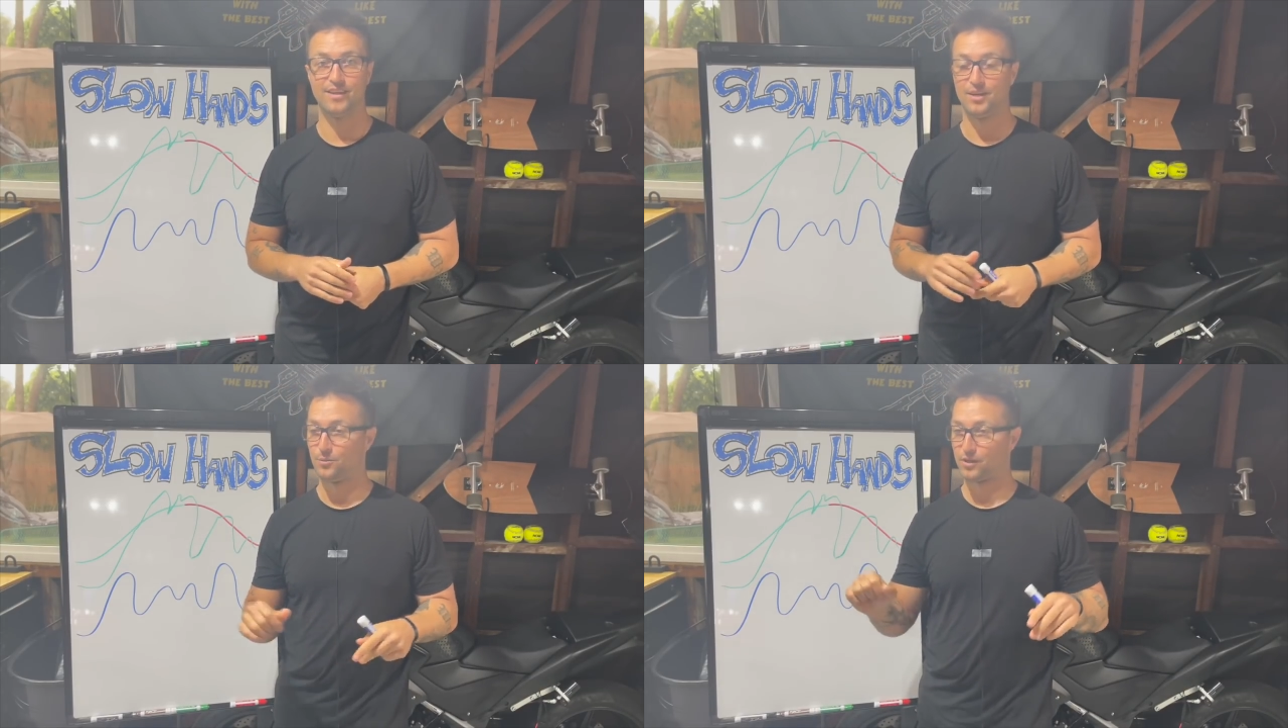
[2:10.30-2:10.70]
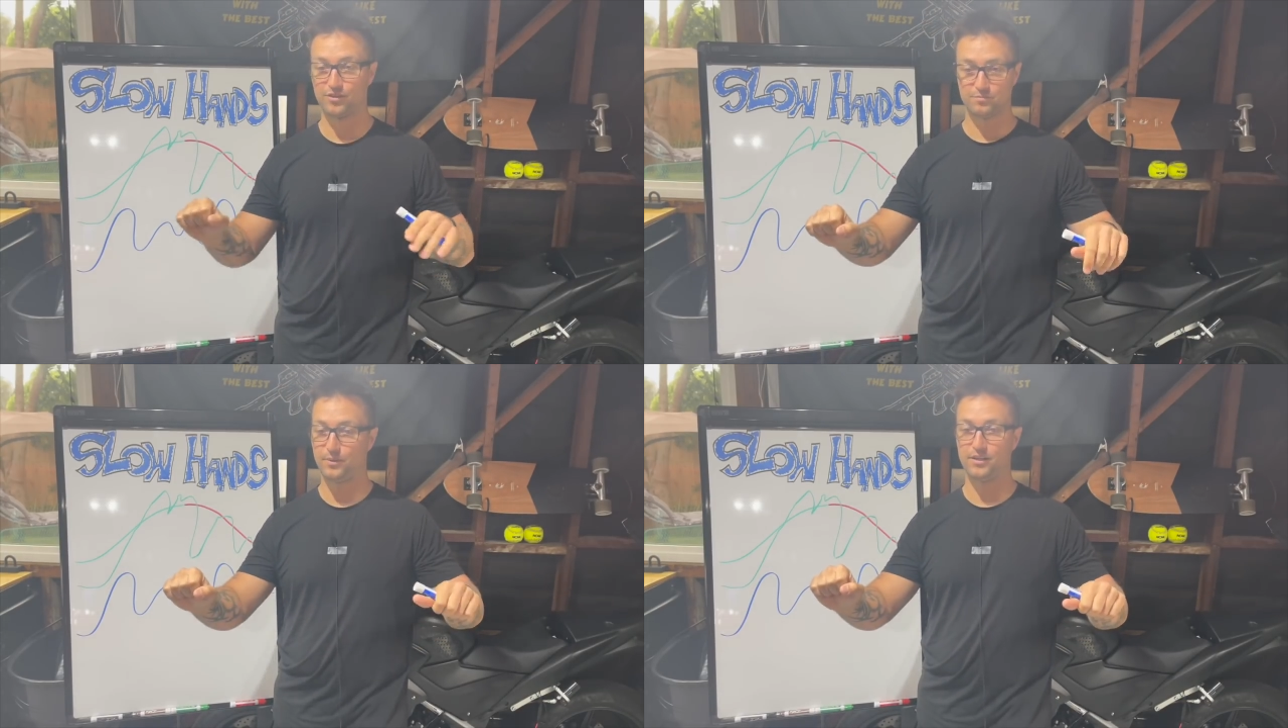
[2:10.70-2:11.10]
Whatever
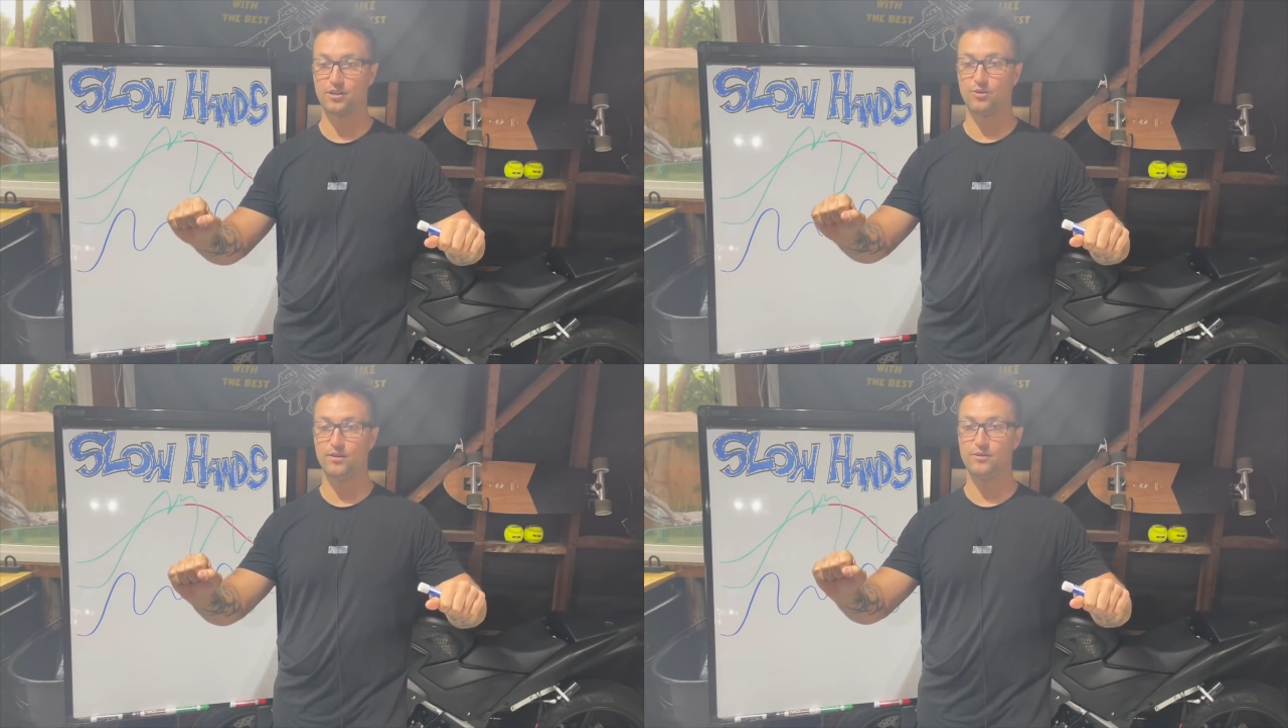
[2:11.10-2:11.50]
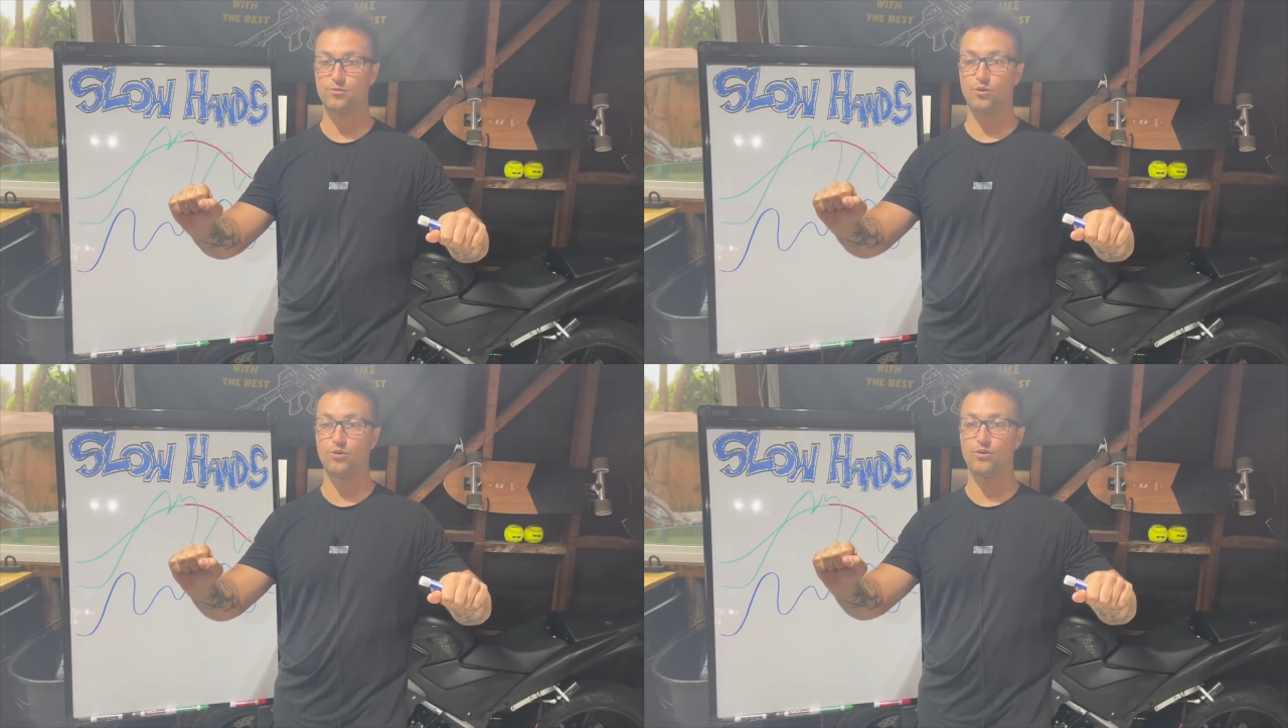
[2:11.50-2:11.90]
speed you're going,
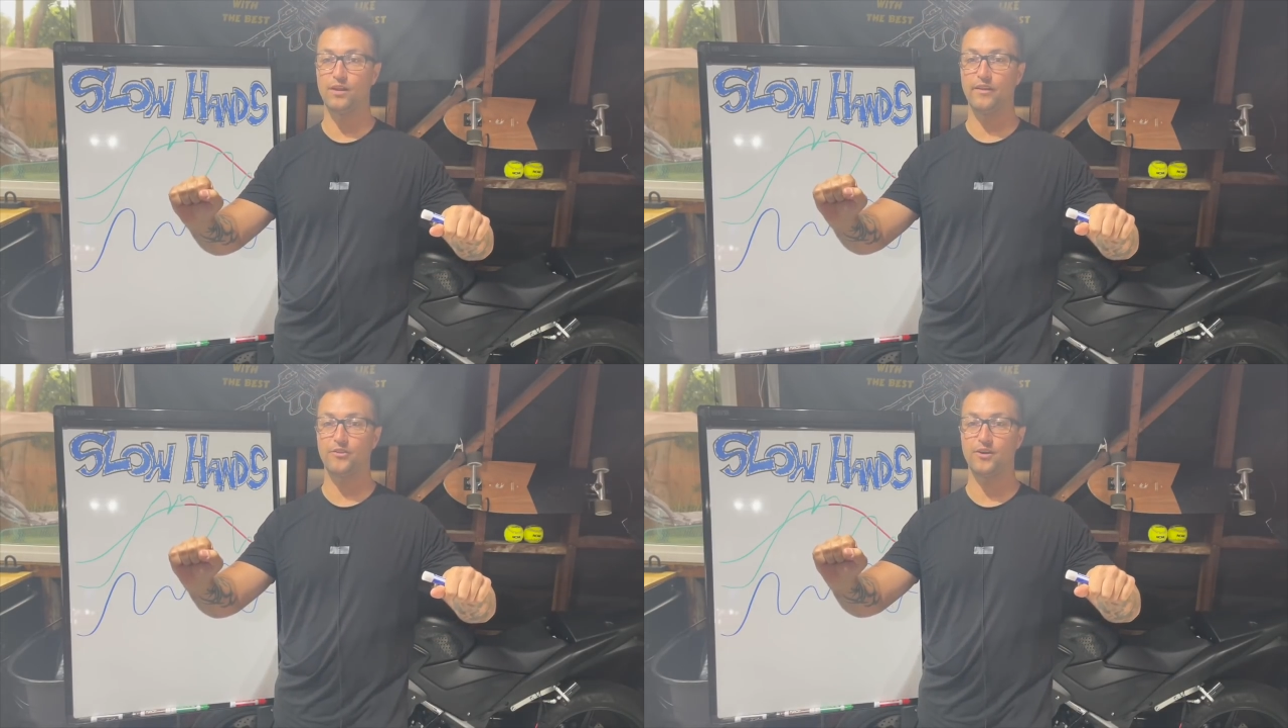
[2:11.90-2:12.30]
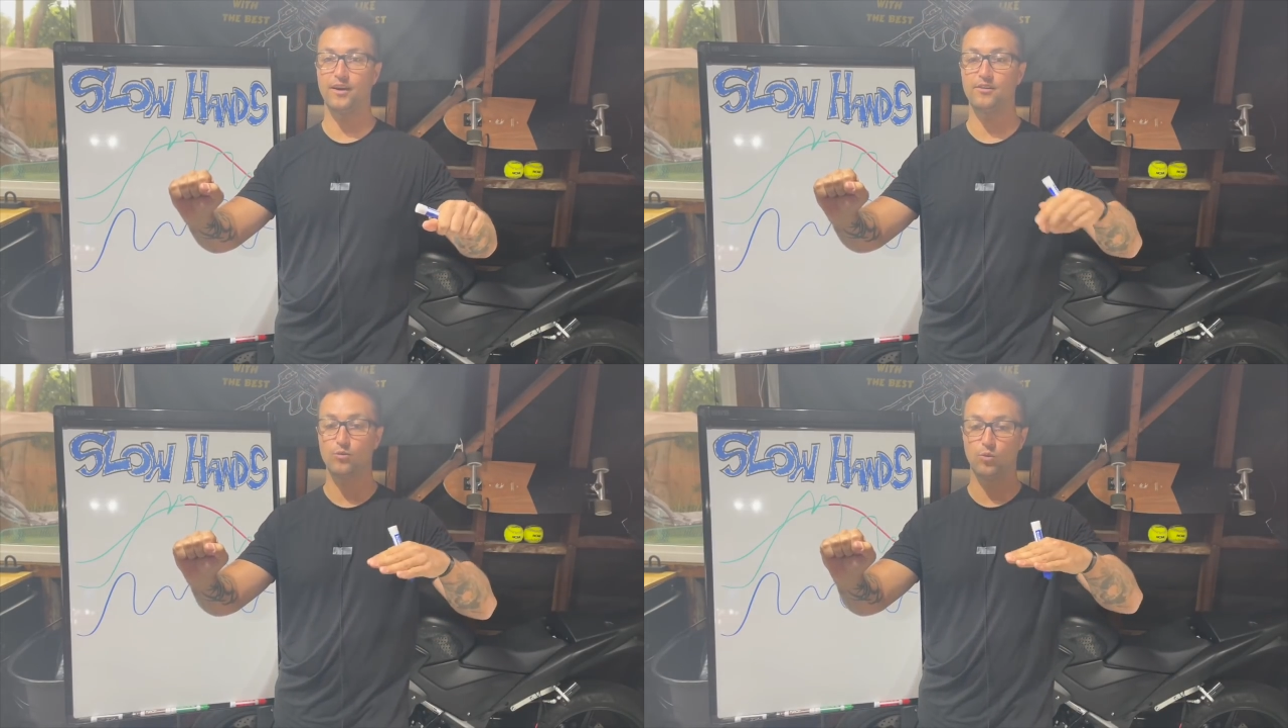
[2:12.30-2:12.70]
roll on the
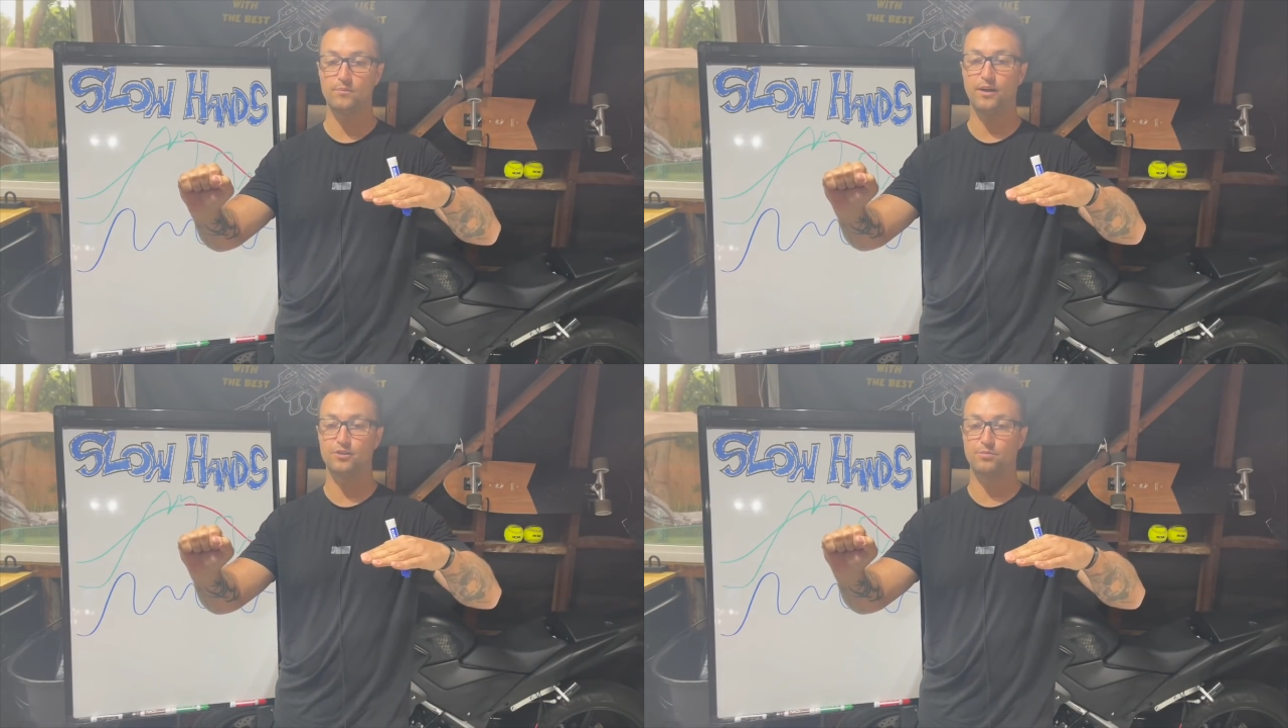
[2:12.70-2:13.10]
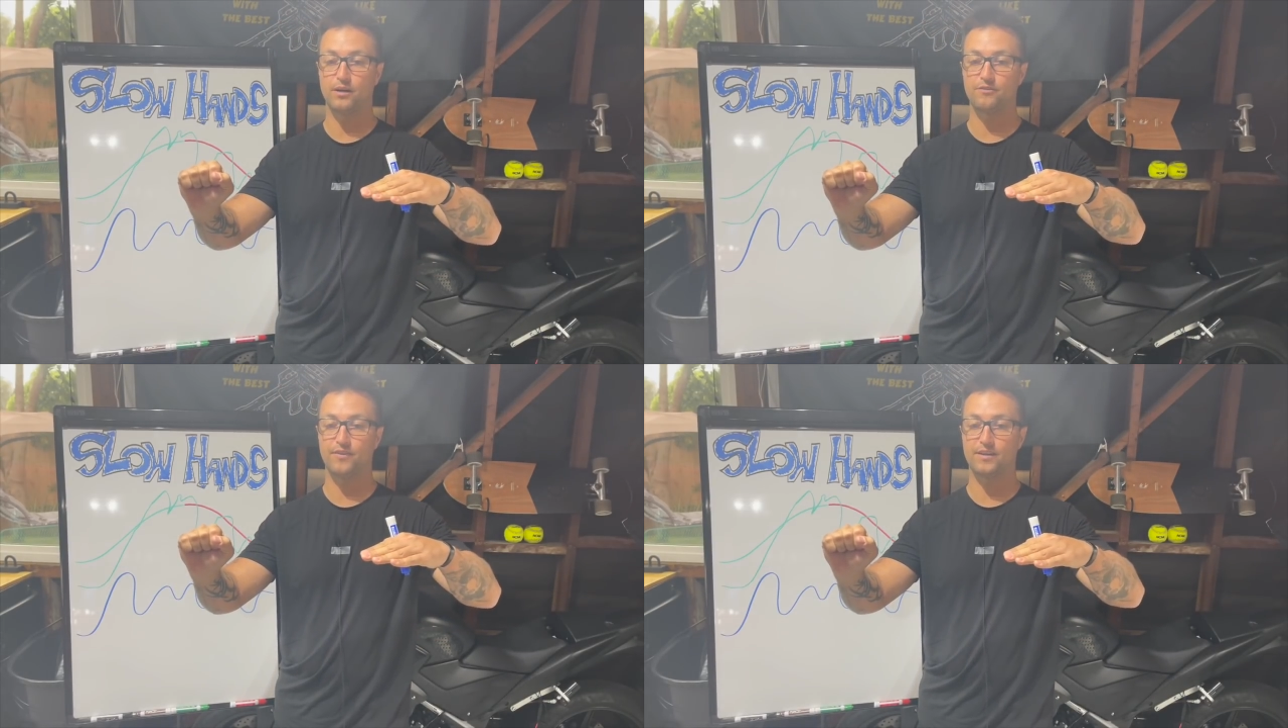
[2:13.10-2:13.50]
throttle 1 miles per
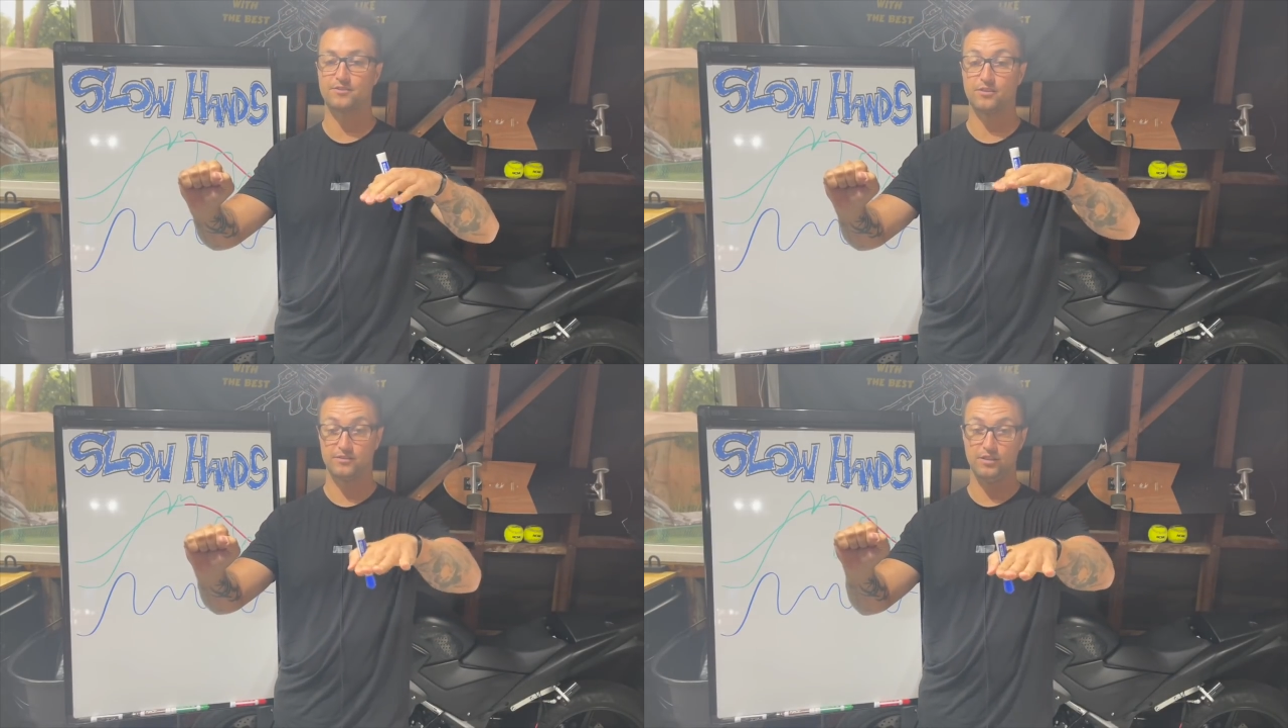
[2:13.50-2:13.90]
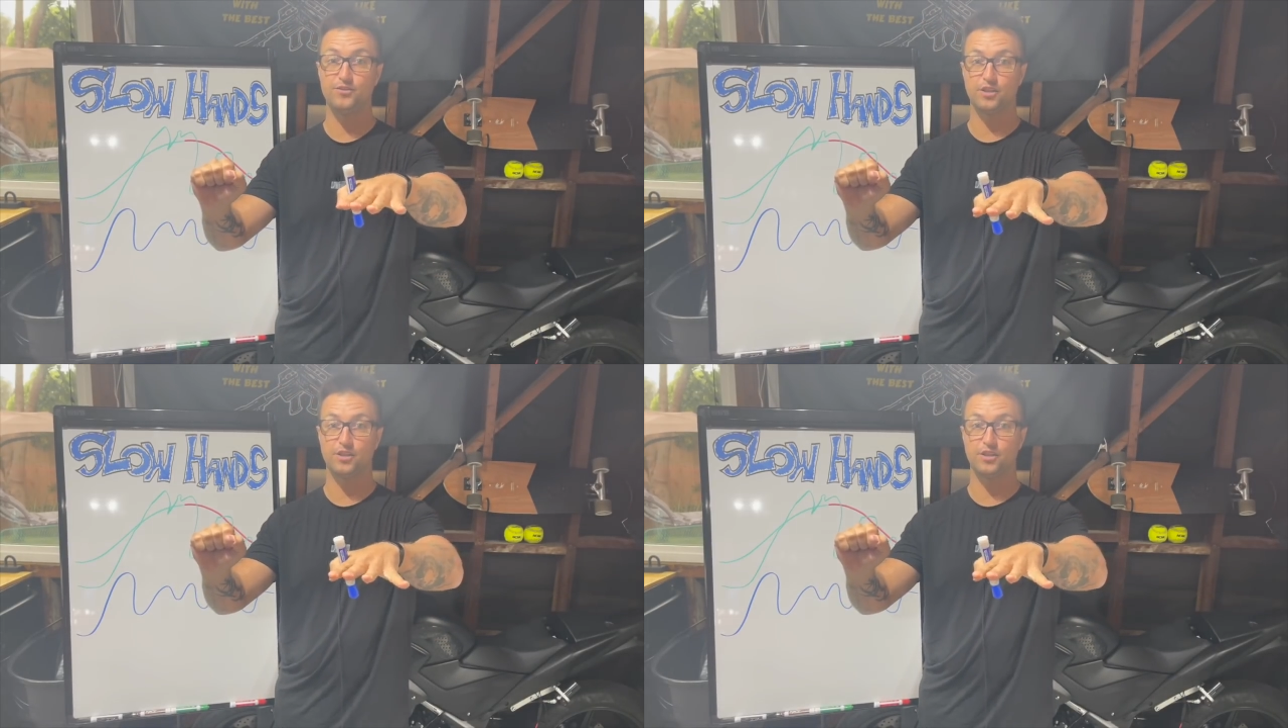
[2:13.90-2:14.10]
hour faster and see if